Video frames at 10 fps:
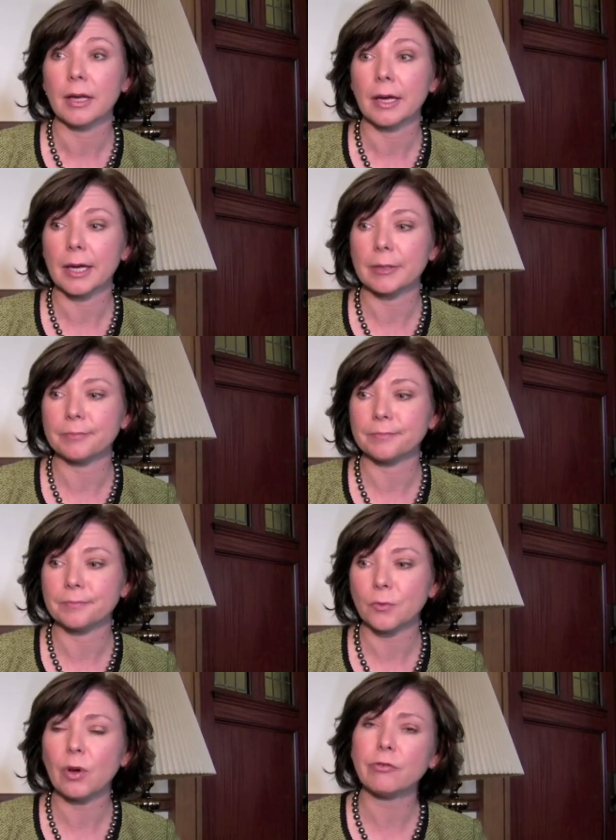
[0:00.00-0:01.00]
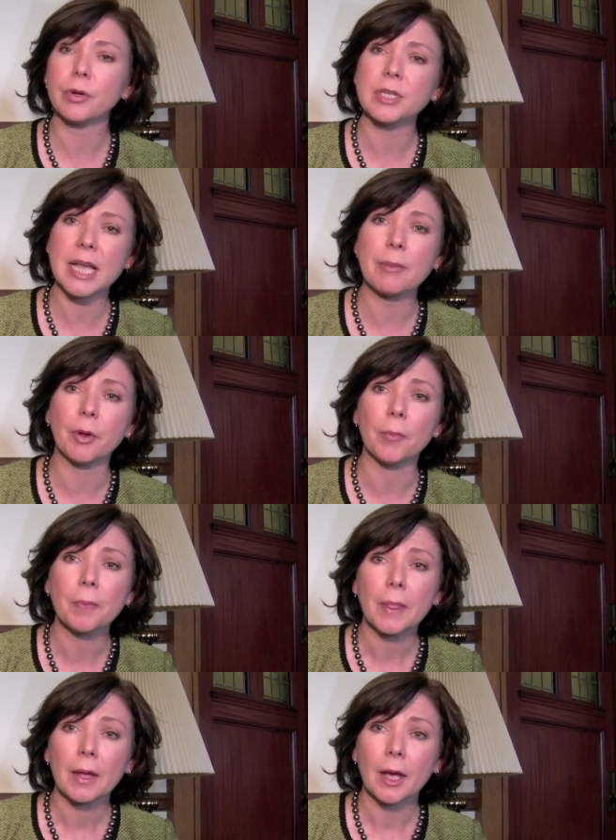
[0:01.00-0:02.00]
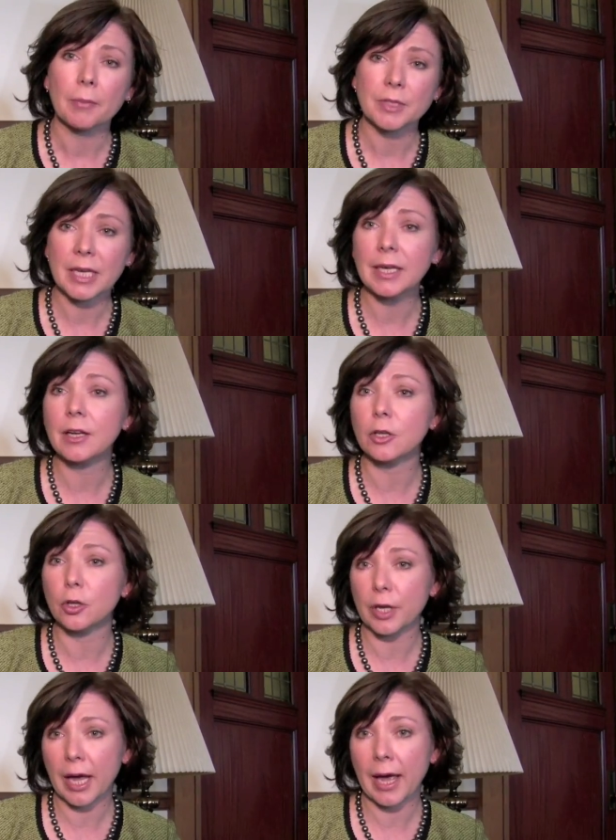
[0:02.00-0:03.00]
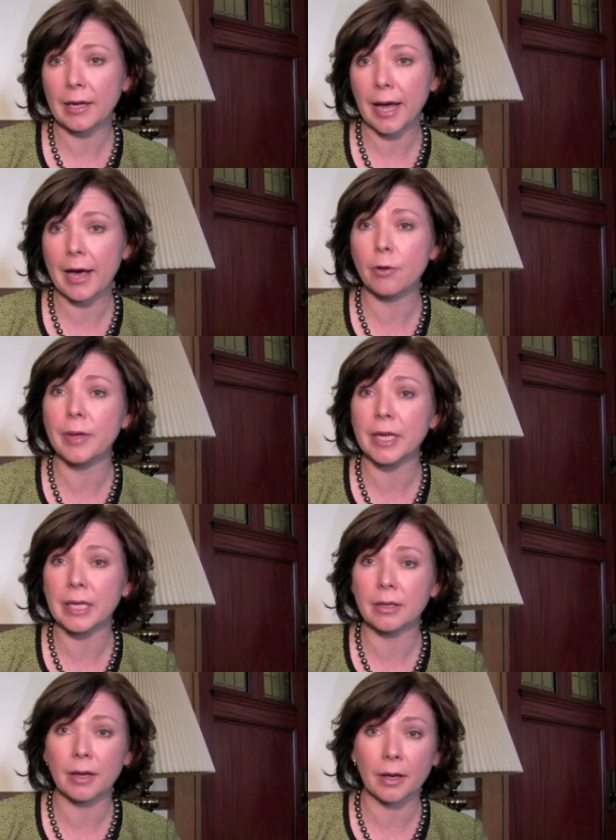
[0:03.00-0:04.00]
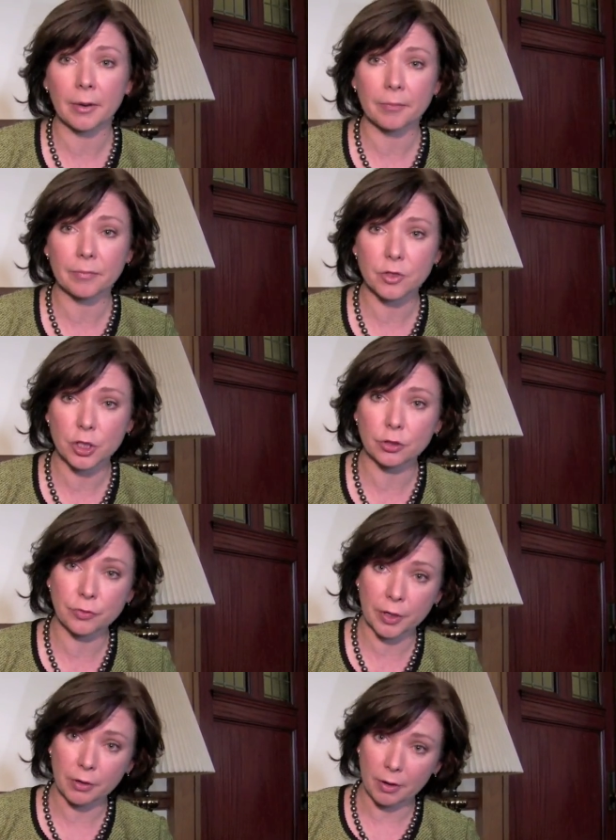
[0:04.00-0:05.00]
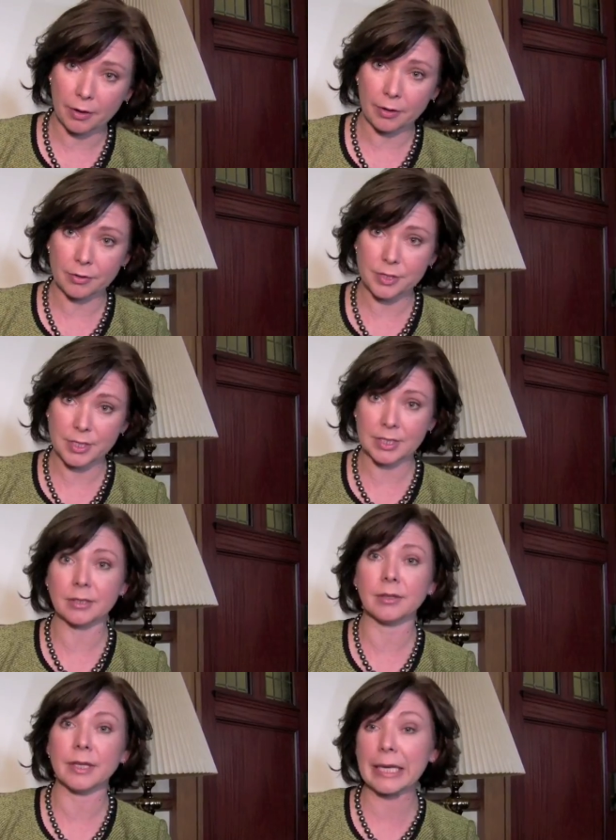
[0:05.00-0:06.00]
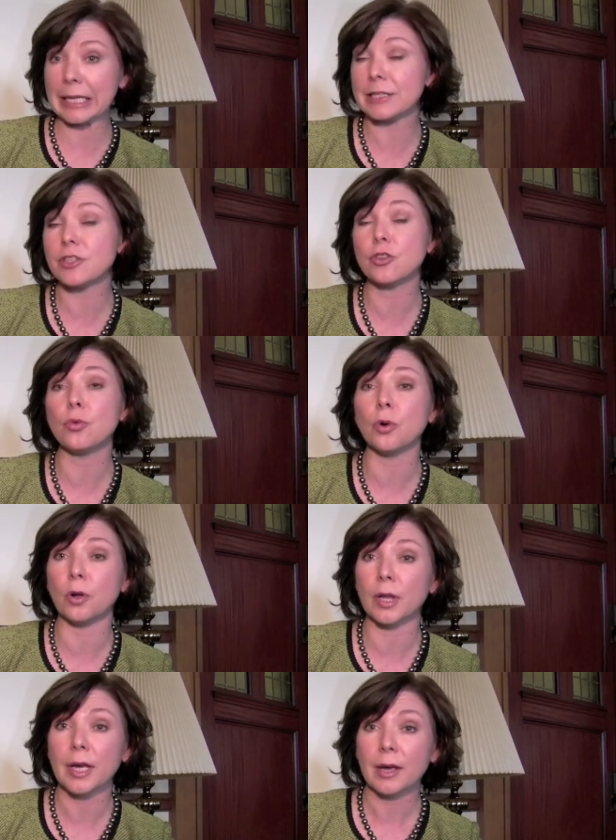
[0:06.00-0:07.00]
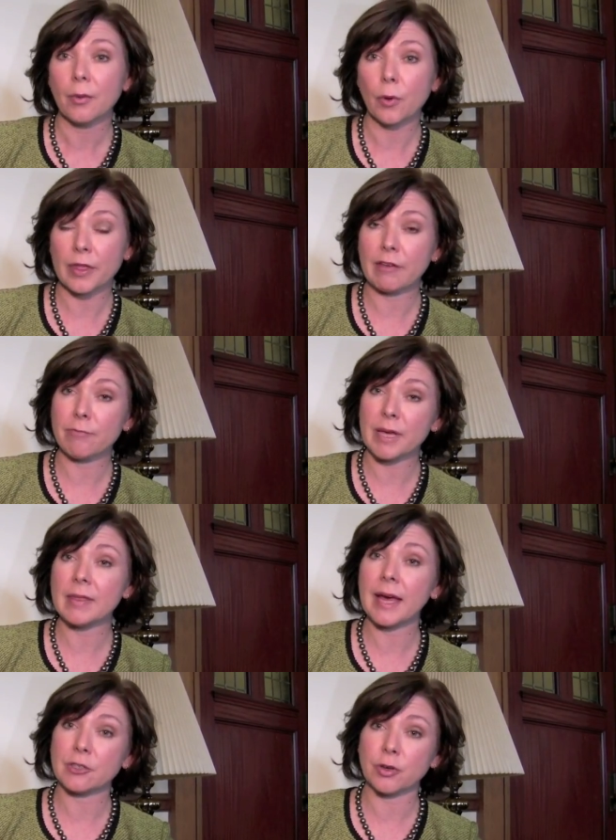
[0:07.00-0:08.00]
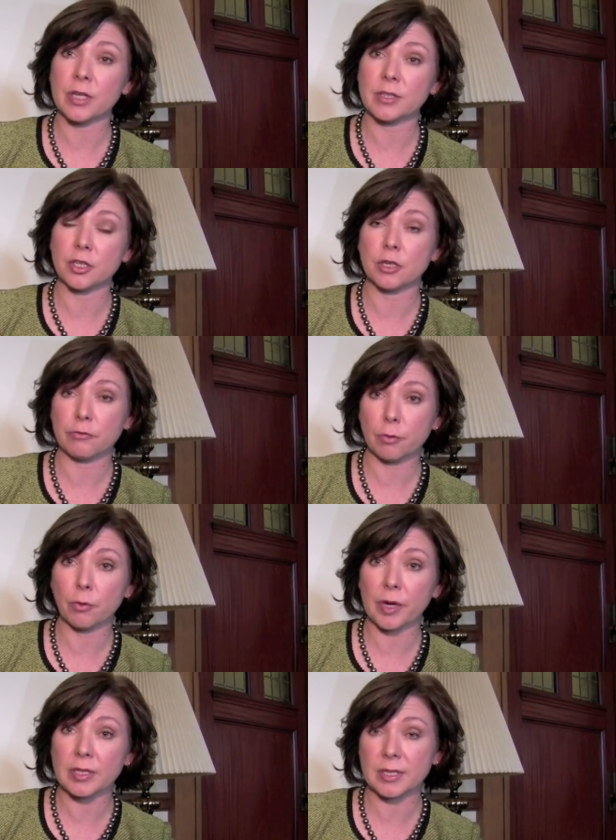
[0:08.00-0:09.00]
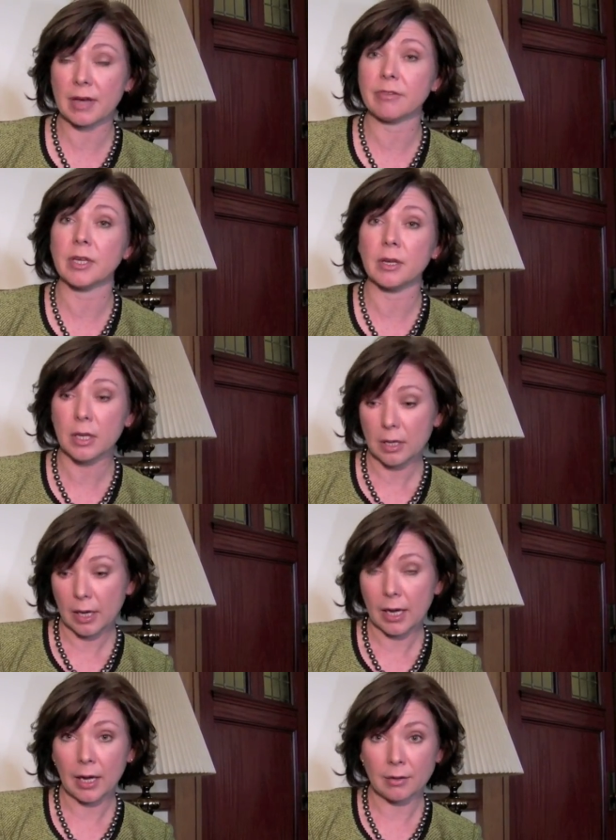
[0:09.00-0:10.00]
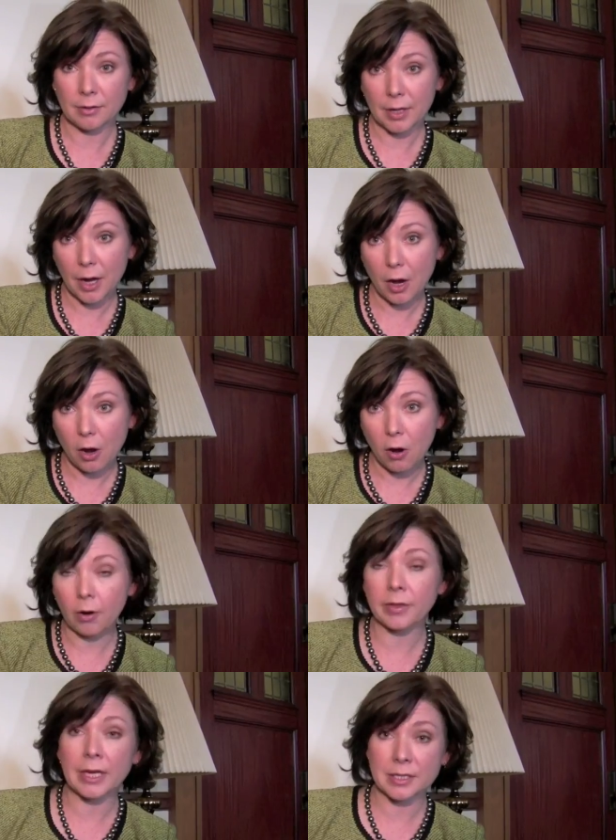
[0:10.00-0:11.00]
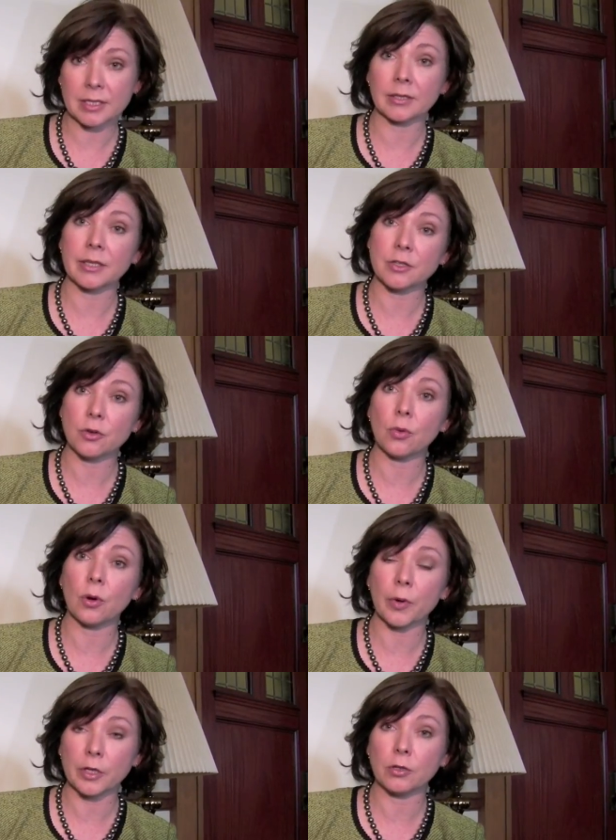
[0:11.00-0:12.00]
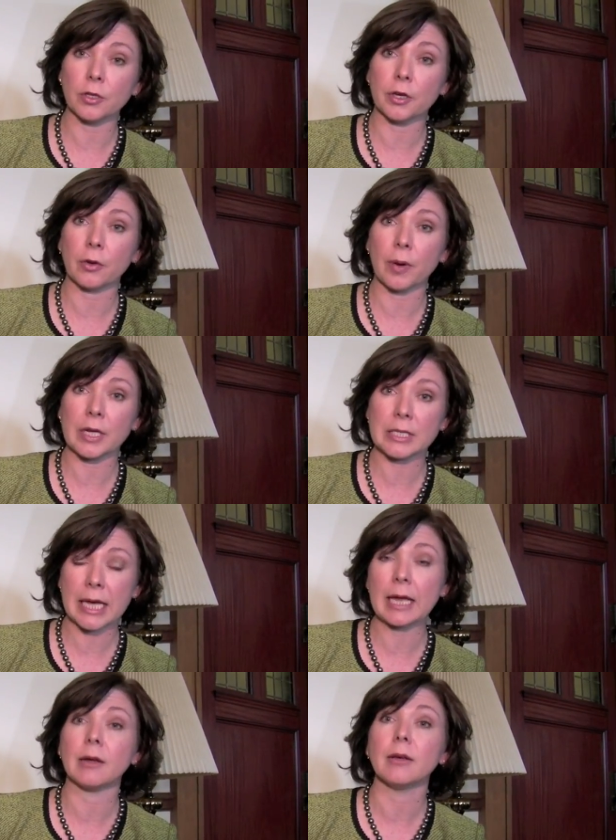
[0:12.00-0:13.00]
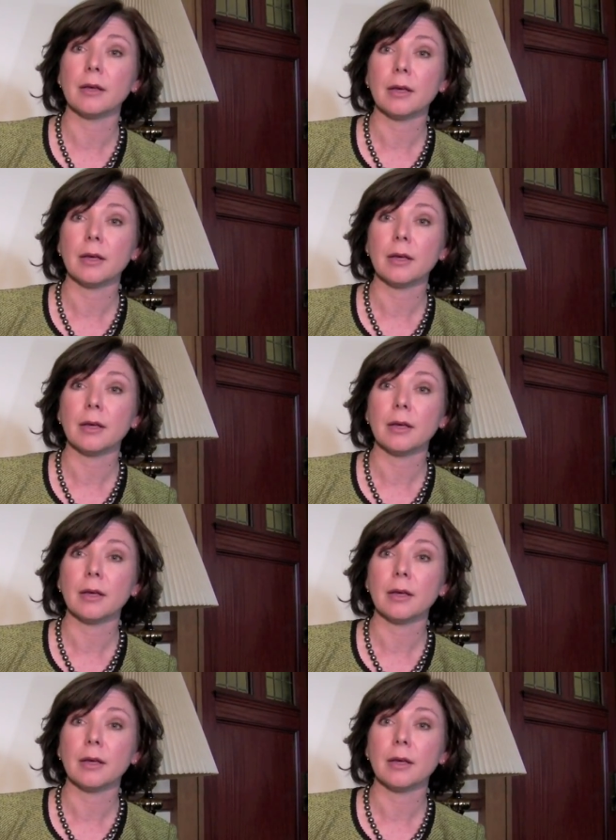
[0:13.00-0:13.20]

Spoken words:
well, for example, taking a look at how many children are still in school when they've made that transition from grade 7, and are they still in school when you look at grade 10?